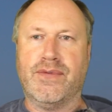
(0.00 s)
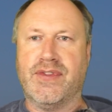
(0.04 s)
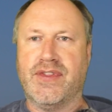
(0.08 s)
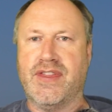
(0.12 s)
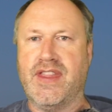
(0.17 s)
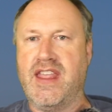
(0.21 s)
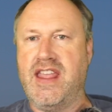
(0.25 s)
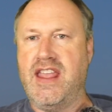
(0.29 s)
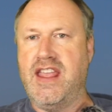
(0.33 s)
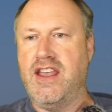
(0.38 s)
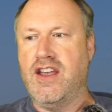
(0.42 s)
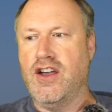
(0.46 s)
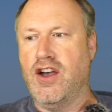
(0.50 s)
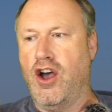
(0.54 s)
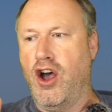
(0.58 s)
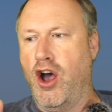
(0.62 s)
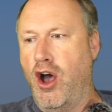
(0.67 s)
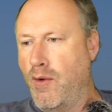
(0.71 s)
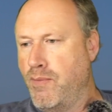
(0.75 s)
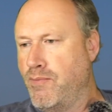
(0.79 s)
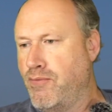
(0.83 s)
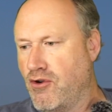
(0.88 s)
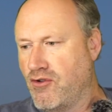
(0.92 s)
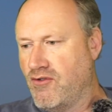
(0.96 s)
The
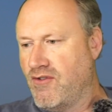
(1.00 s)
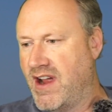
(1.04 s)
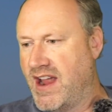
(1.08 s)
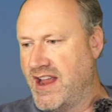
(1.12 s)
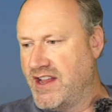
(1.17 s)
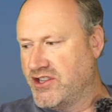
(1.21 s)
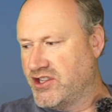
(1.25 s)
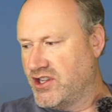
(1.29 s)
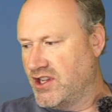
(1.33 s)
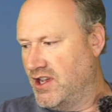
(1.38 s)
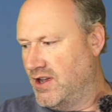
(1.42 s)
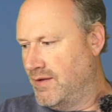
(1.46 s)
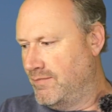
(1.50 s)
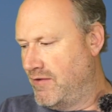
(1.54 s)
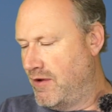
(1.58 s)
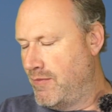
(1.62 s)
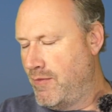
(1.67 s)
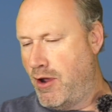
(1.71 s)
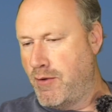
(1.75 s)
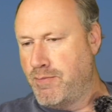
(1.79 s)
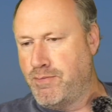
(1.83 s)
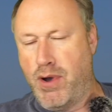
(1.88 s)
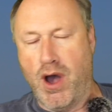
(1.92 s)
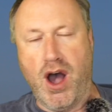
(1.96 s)
operator and
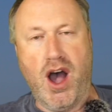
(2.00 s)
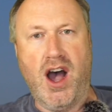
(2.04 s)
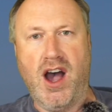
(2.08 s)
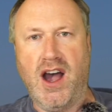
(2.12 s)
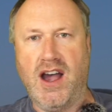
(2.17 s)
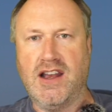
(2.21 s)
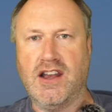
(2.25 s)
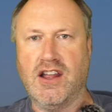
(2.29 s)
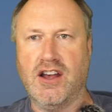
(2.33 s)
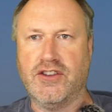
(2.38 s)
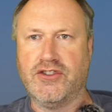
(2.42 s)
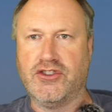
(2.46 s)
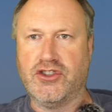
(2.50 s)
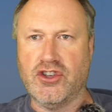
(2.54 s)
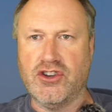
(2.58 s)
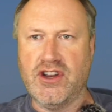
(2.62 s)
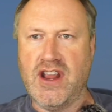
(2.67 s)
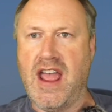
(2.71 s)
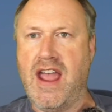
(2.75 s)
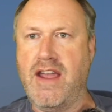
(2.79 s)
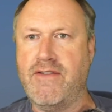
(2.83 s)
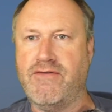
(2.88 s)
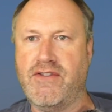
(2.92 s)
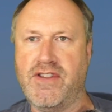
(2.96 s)
remote pilot had
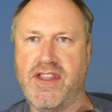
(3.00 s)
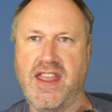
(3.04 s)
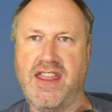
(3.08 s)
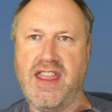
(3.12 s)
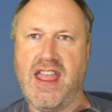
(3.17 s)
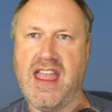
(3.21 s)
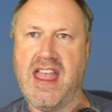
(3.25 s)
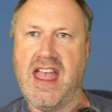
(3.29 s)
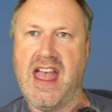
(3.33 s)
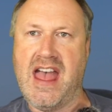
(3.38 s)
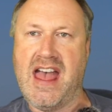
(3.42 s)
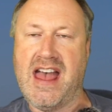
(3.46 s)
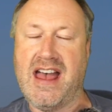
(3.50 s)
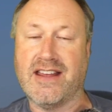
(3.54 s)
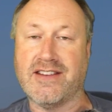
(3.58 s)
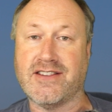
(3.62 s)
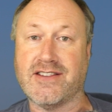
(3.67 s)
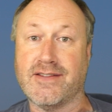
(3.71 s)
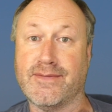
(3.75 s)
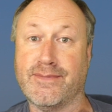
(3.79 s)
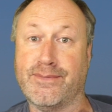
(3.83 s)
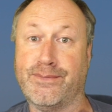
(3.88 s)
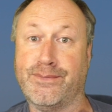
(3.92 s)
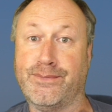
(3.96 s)
done everything they had.
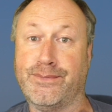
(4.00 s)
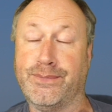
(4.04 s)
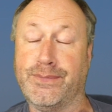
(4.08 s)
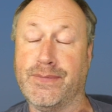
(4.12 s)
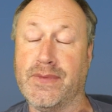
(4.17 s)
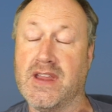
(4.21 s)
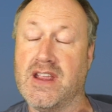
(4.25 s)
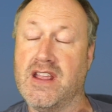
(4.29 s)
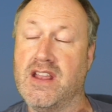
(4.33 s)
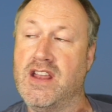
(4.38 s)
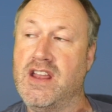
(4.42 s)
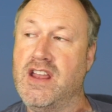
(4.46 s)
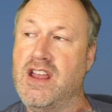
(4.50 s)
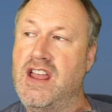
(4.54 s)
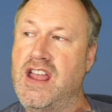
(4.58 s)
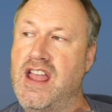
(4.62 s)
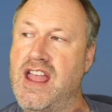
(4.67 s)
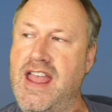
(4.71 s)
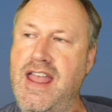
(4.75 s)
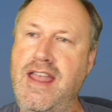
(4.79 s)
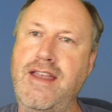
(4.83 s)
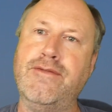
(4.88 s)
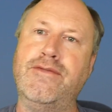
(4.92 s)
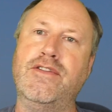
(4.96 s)

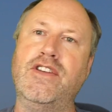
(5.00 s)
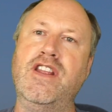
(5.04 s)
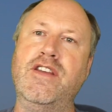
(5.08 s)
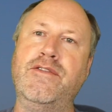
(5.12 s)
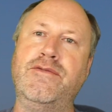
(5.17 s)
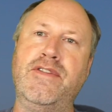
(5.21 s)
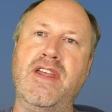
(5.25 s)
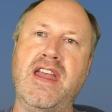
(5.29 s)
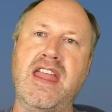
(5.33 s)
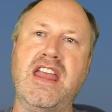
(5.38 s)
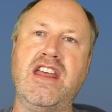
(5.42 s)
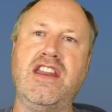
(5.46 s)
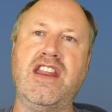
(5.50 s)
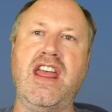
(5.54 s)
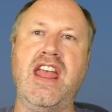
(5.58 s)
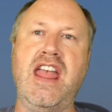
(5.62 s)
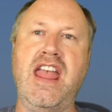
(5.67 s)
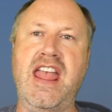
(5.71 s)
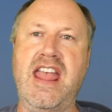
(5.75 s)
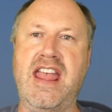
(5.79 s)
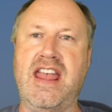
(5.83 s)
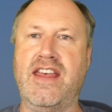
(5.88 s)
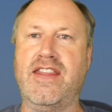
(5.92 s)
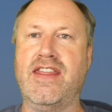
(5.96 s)
Even if they had
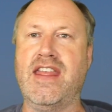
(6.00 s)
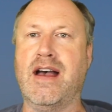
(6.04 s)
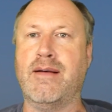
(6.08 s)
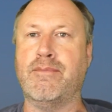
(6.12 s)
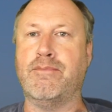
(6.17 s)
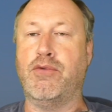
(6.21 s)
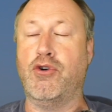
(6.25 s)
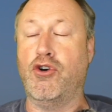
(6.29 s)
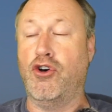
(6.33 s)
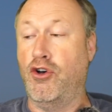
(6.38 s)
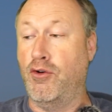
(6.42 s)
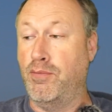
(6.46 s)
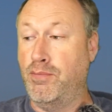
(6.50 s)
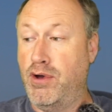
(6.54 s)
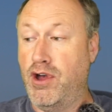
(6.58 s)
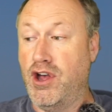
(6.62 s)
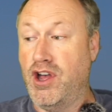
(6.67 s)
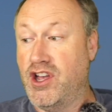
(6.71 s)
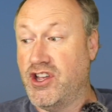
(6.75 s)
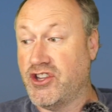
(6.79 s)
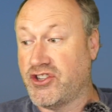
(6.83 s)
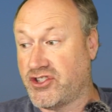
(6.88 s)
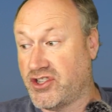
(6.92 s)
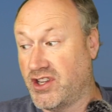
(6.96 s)
hit that poor
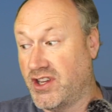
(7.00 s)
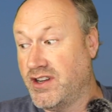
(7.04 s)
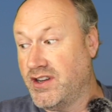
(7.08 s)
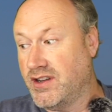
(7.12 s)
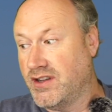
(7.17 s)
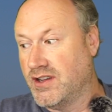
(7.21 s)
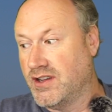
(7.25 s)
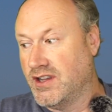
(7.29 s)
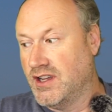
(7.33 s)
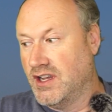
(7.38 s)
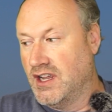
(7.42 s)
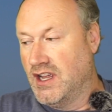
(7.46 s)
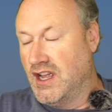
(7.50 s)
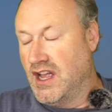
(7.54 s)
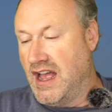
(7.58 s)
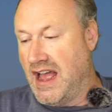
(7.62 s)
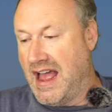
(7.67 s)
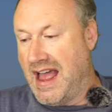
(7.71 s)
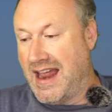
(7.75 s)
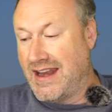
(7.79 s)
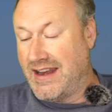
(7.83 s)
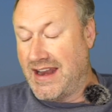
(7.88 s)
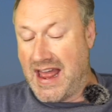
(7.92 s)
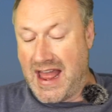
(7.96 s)
person,
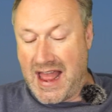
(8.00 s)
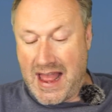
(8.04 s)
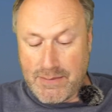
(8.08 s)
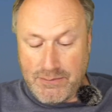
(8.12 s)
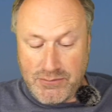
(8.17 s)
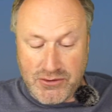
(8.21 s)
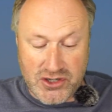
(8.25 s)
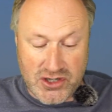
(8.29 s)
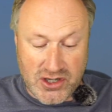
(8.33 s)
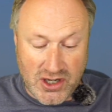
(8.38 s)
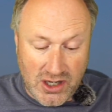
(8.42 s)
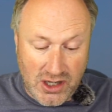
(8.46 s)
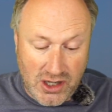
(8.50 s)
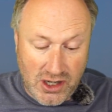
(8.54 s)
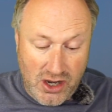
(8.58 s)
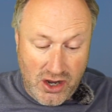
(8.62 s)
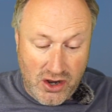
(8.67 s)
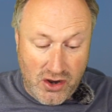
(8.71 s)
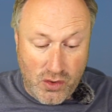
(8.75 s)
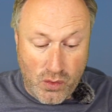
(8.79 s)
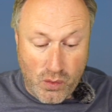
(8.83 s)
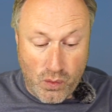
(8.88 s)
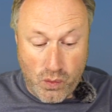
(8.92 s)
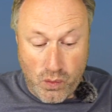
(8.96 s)
an
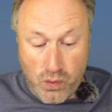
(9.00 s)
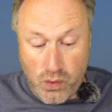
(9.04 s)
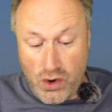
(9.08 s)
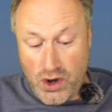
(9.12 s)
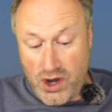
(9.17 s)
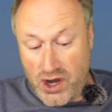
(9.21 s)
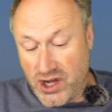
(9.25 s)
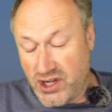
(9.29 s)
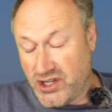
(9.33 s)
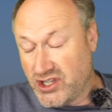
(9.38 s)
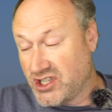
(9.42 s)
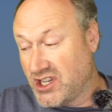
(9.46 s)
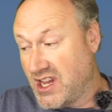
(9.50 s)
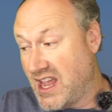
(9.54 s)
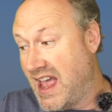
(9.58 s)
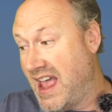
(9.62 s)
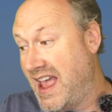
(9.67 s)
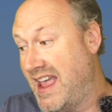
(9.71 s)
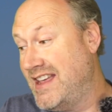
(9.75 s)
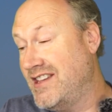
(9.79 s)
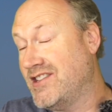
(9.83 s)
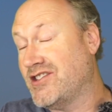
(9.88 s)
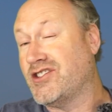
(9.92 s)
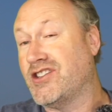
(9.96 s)
absolute worst
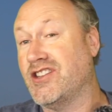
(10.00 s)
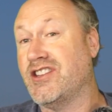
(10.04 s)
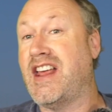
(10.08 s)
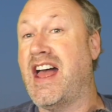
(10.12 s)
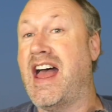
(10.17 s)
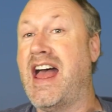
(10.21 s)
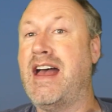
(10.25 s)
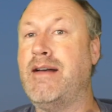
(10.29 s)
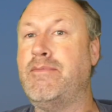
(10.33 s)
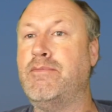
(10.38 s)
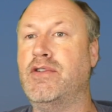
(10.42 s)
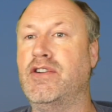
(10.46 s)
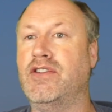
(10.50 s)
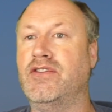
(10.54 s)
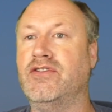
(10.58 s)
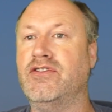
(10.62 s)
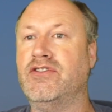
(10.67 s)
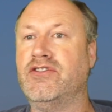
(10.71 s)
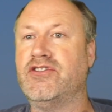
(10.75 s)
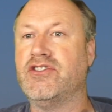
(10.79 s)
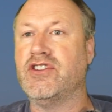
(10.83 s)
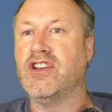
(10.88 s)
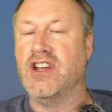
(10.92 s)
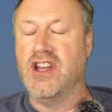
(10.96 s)
case had
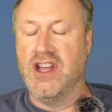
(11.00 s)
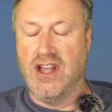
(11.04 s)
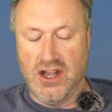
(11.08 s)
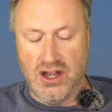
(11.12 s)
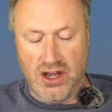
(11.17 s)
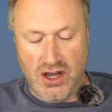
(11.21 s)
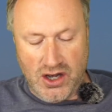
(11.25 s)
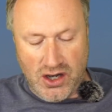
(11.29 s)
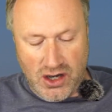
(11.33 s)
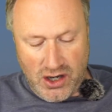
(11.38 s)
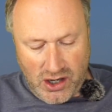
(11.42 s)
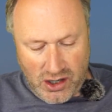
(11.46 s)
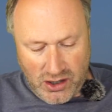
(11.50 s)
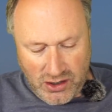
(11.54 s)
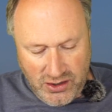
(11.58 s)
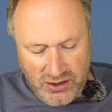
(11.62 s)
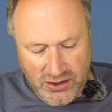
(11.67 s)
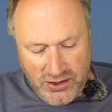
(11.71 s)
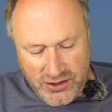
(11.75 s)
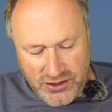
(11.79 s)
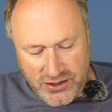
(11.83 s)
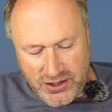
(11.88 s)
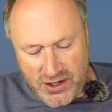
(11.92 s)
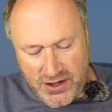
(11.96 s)
happened,
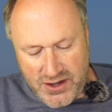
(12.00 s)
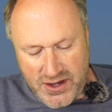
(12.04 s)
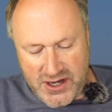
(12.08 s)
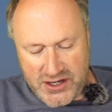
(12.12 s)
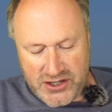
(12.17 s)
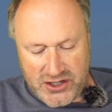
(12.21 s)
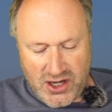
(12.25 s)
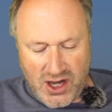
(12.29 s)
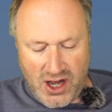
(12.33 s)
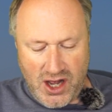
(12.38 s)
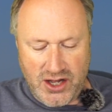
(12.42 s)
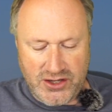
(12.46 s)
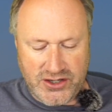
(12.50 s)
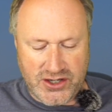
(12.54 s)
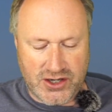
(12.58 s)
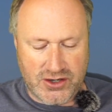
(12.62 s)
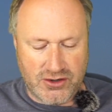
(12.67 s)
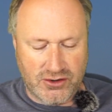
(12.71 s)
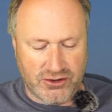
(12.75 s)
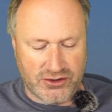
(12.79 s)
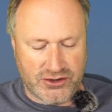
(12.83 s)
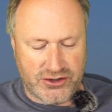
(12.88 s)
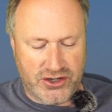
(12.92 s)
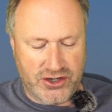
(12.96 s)
under this
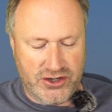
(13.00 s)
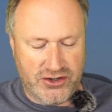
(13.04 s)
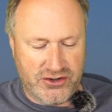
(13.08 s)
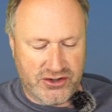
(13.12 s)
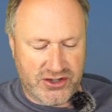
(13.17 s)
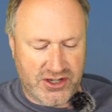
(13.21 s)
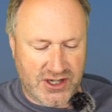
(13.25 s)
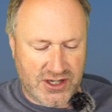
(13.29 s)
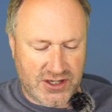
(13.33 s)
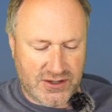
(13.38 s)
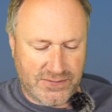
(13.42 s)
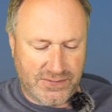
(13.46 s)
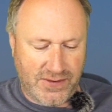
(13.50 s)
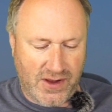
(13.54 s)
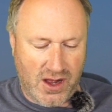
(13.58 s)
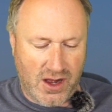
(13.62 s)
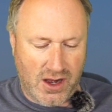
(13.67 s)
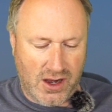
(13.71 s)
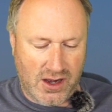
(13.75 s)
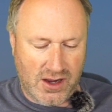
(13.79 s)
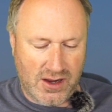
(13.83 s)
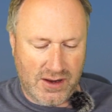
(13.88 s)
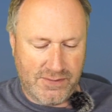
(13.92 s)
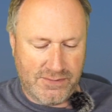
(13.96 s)
Article
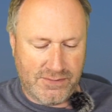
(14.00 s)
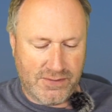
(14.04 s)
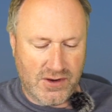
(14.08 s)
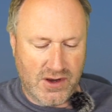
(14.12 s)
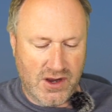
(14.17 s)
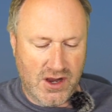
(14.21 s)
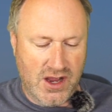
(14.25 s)
265,